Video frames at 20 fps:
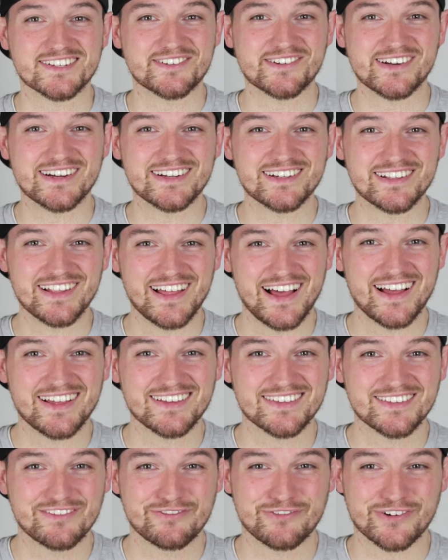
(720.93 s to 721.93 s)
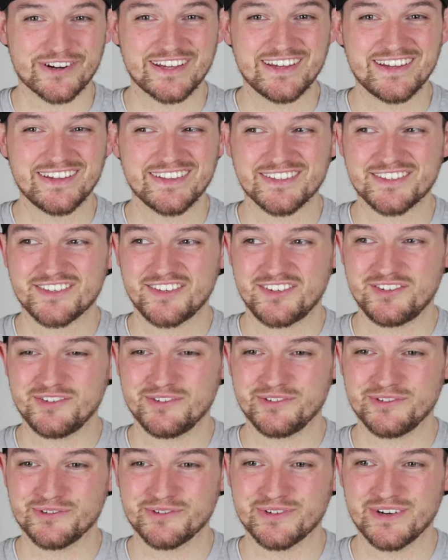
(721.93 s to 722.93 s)
grade class, for kids
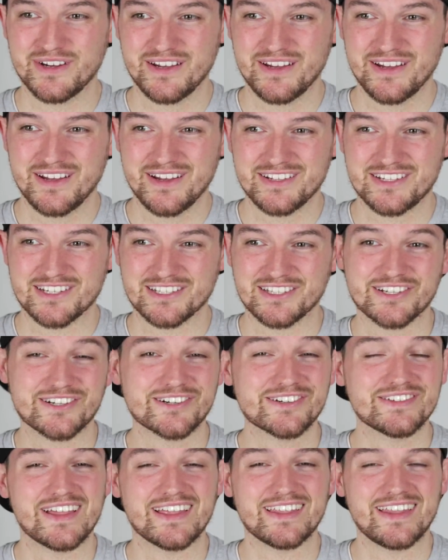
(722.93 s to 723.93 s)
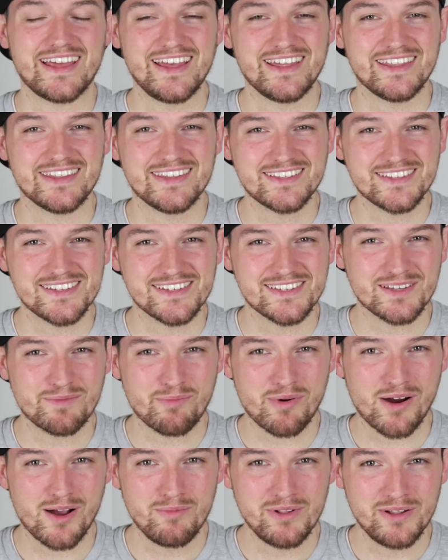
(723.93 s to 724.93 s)
to learn that, hey, this is a
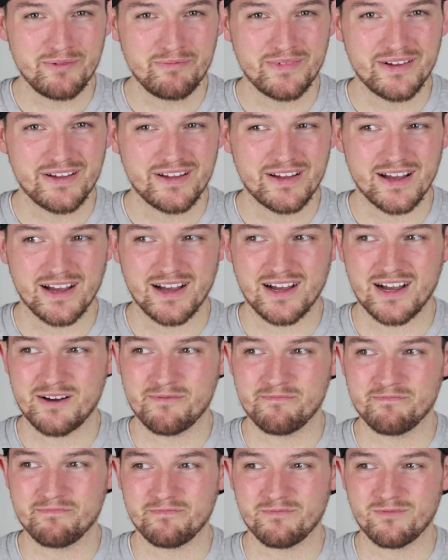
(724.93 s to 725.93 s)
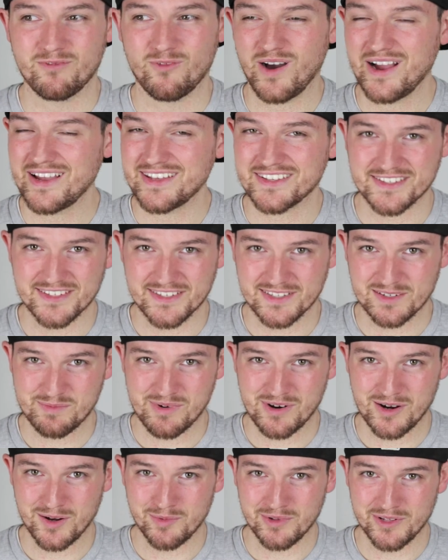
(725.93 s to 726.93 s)
problem. Why is this a
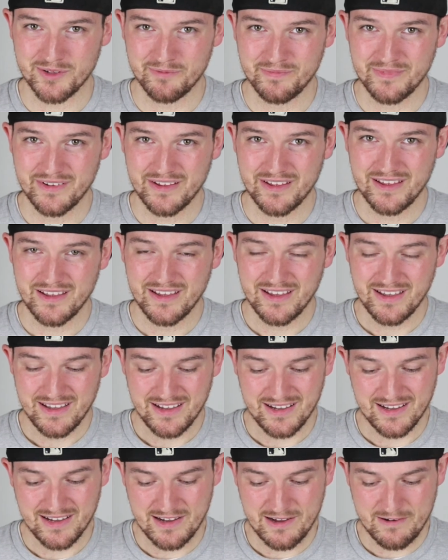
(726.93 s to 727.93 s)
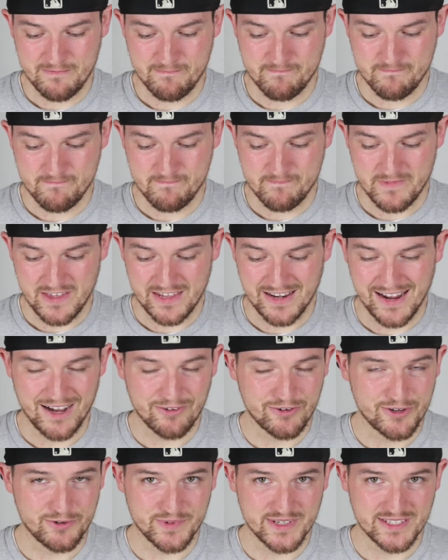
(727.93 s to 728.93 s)
problem? And how
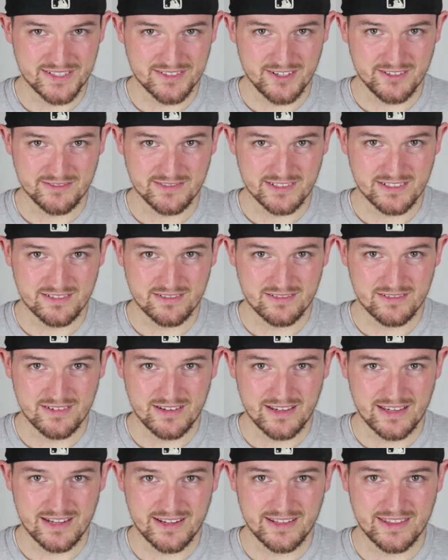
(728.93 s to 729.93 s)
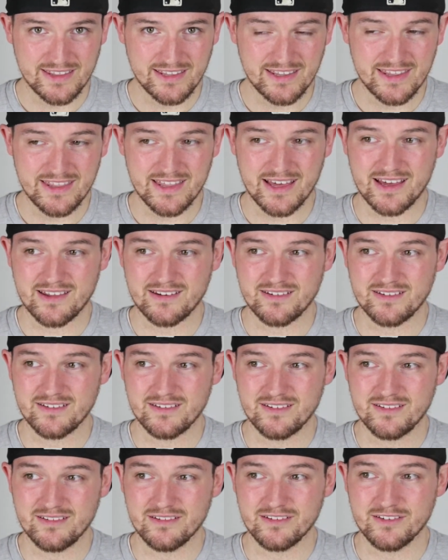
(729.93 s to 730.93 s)
can we solve it? And I think that
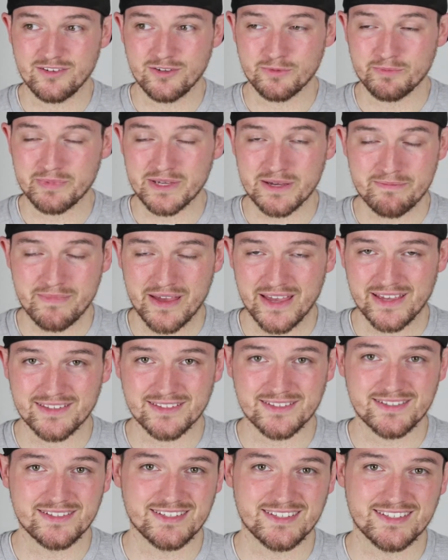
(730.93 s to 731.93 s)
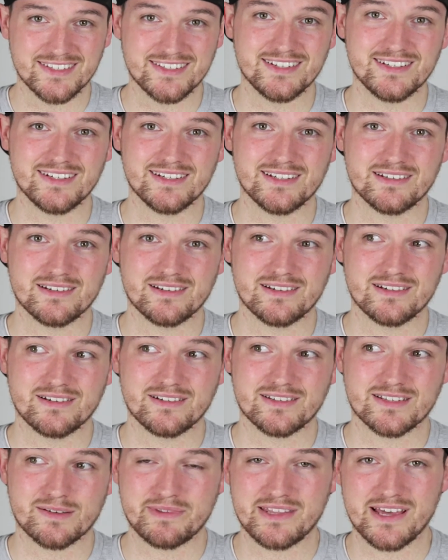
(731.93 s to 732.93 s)
you'll be amazed to see
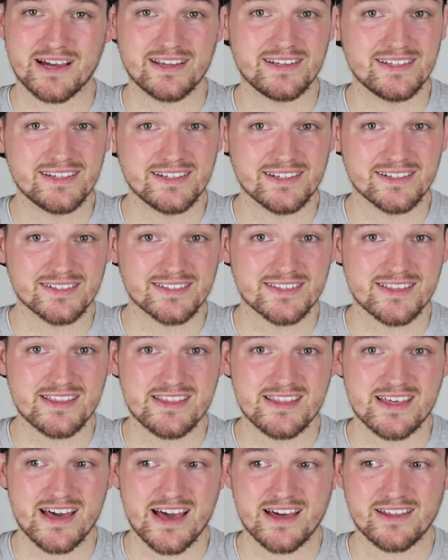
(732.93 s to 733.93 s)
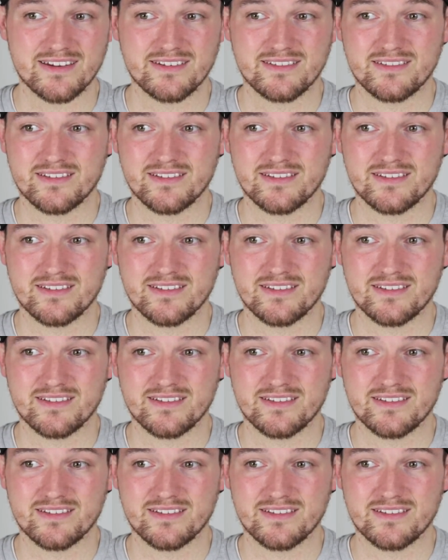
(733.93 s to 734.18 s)
some of the ideas that